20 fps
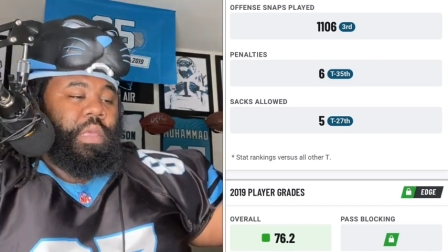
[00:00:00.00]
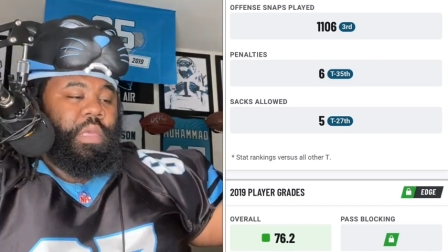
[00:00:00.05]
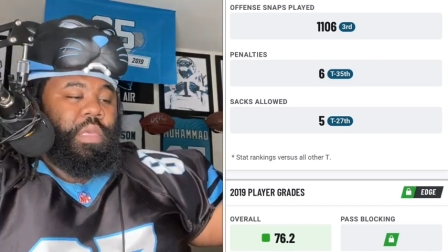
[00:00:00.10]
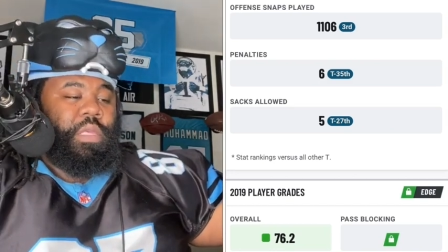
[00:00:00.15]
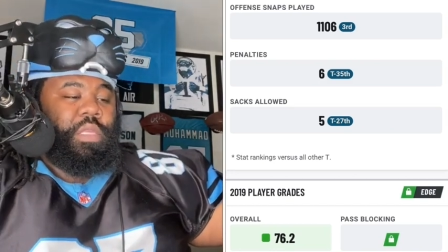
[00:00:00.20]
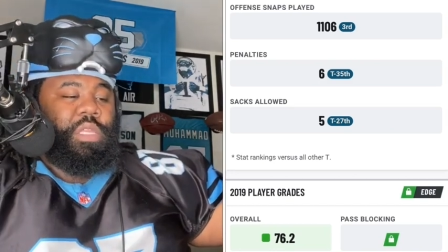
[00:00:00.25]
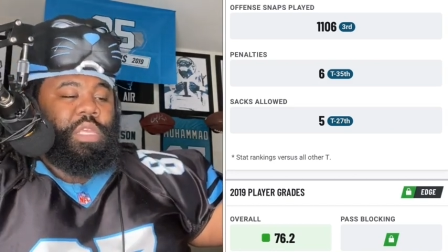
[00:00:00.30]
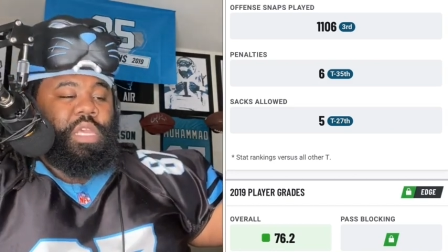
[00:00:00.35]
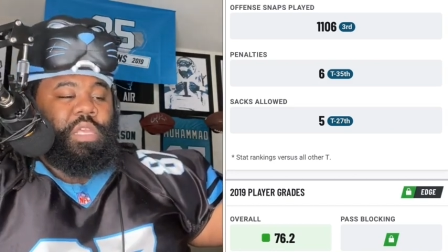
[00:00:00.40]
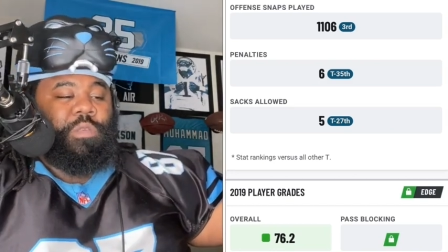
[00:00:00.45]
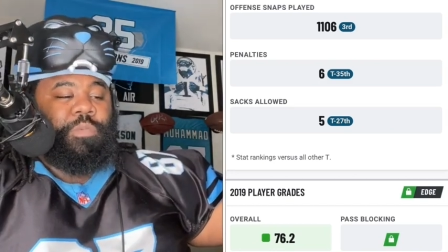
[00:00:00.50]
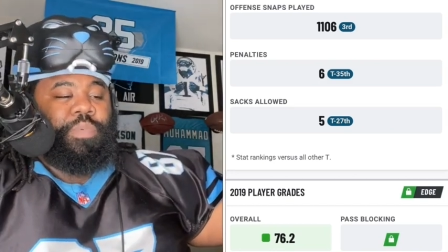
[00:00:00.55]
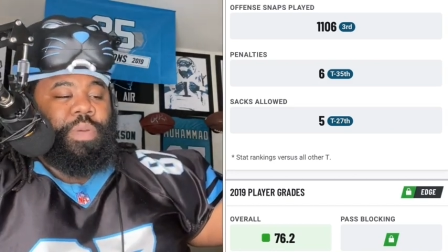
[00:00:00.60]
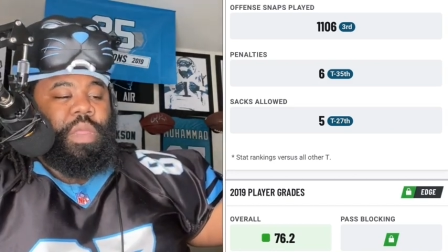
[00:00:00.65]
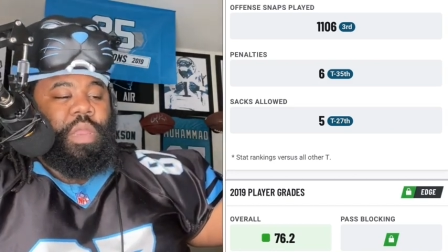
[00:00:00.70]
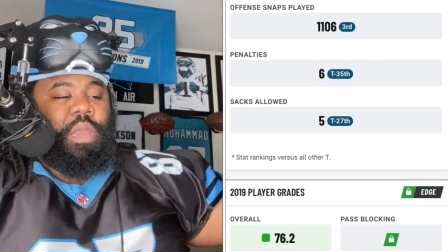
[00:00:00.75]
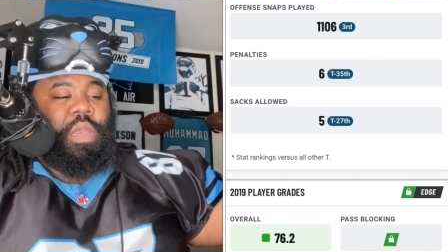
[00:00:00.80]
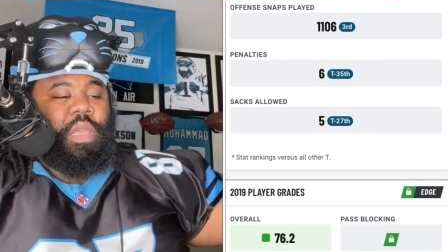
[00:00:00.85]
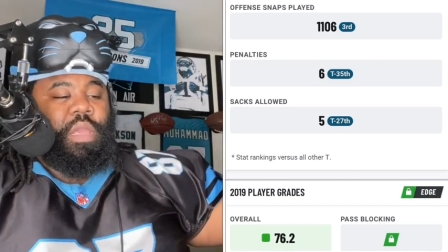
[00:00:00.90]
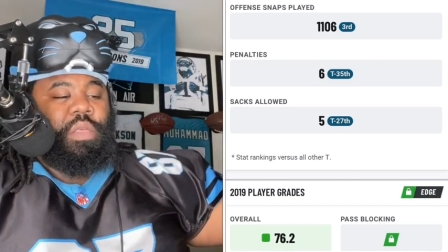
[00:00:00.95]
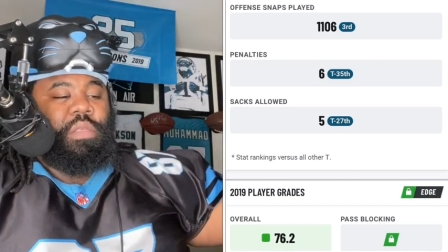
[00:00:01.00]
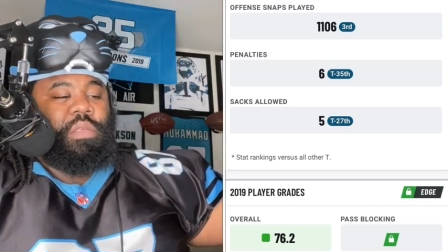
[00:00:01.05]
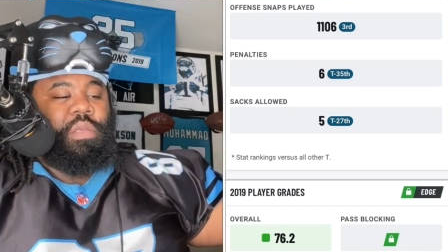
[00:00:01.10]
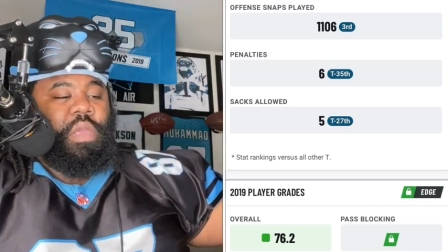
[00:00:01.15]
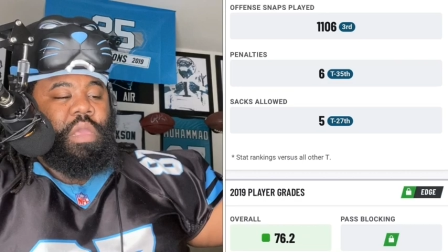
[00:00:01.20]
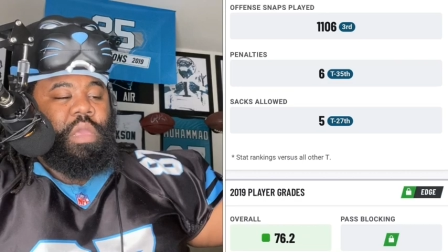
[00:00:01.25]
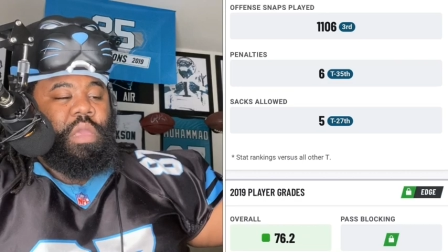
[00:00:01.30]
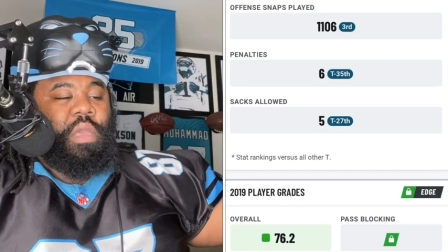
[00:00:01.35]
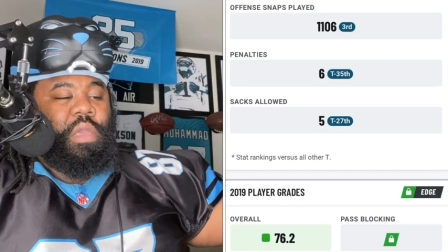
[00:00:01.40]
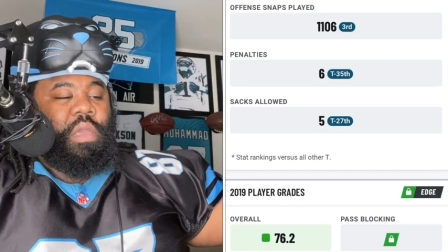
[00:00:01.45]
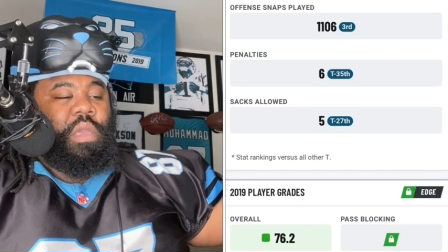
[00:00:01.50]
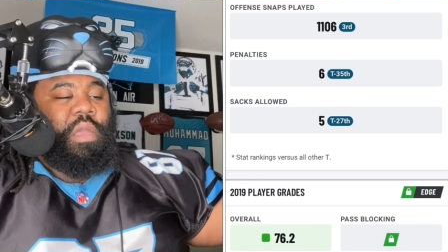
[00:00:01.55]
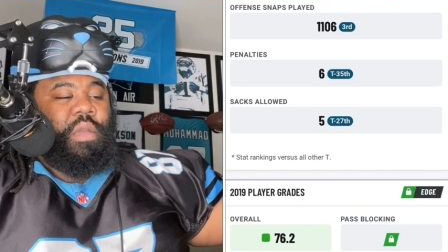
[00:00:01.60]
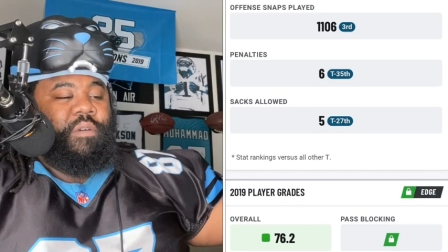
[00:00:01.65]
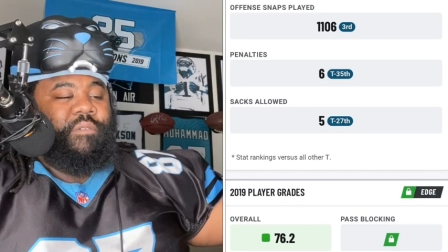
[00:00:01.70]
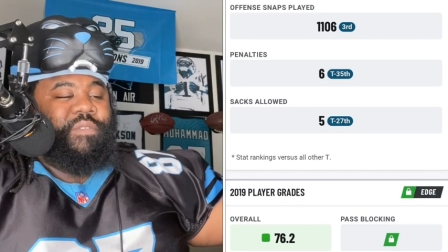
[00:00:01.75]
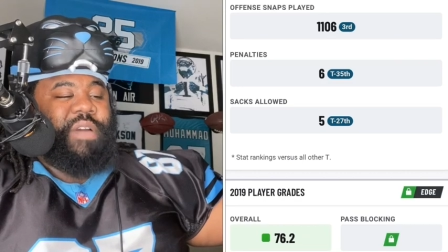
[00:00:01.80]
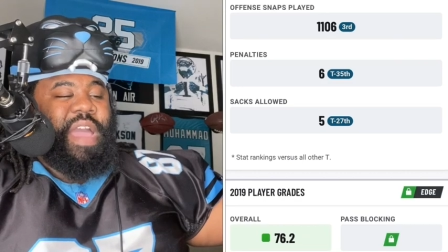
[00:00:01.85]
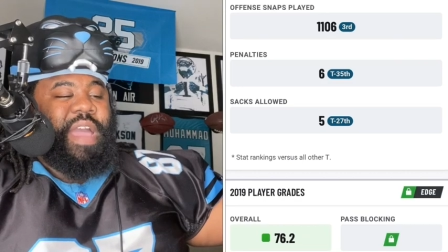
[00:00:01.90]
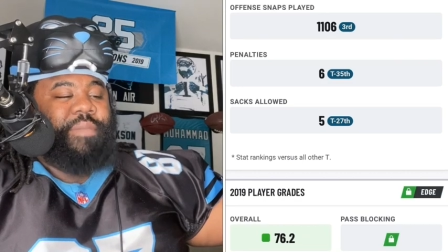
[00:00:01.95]
six penalties,
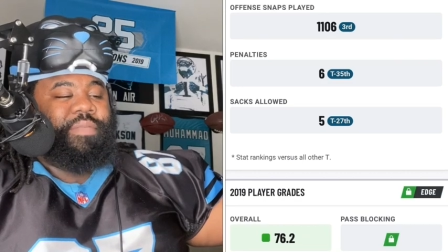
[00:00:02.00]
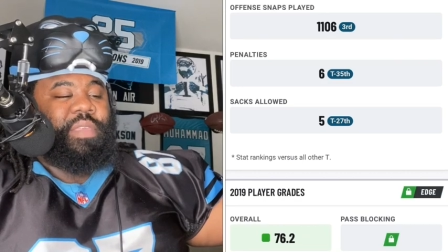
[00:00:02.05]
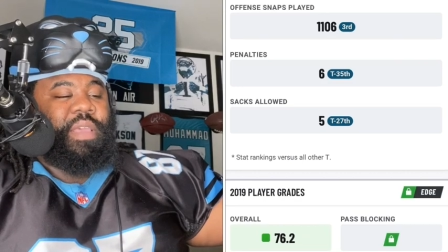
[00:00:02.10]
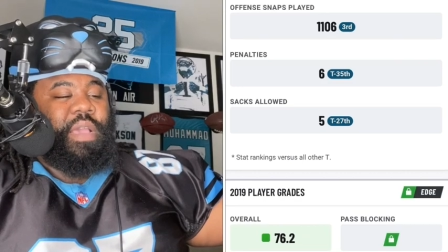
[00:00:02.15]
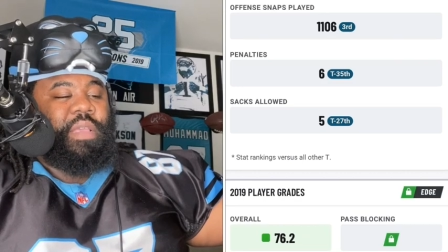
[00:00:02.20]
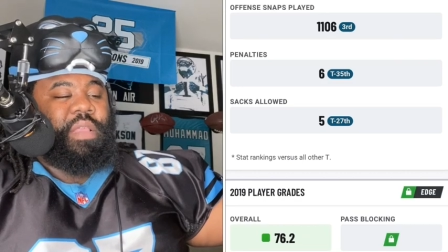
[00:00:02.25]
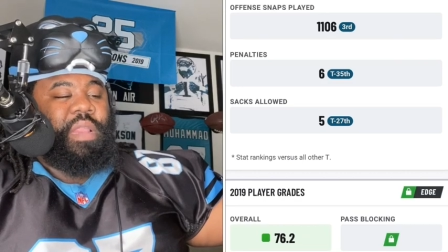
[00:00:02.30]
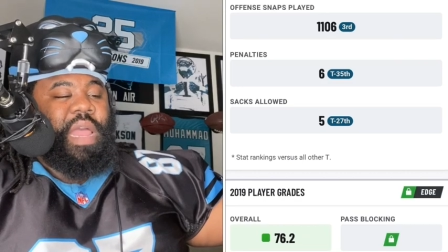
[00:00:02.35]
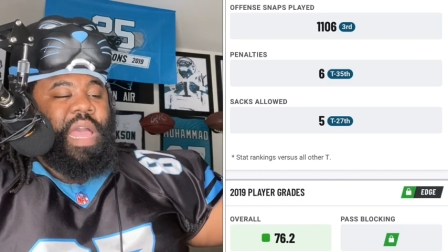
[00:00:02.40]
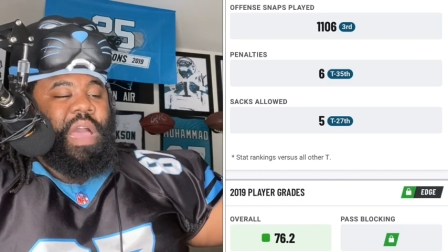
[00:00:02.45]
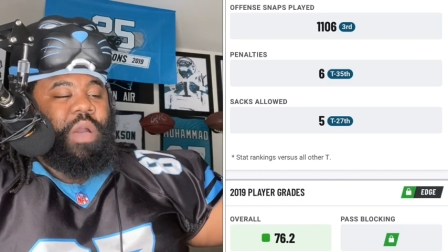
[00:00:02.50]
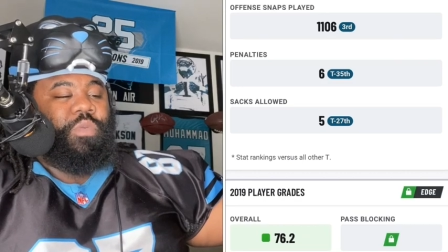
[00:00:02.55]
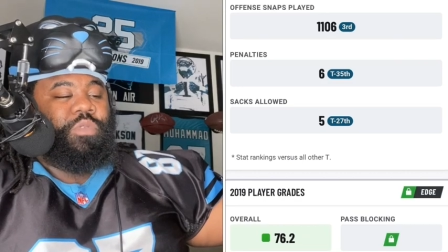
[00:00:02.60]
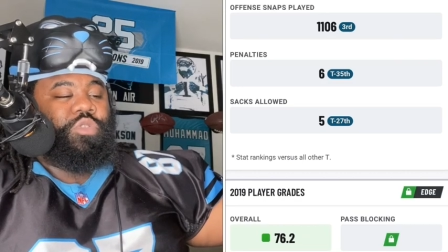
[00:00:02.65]
five sacks allowed,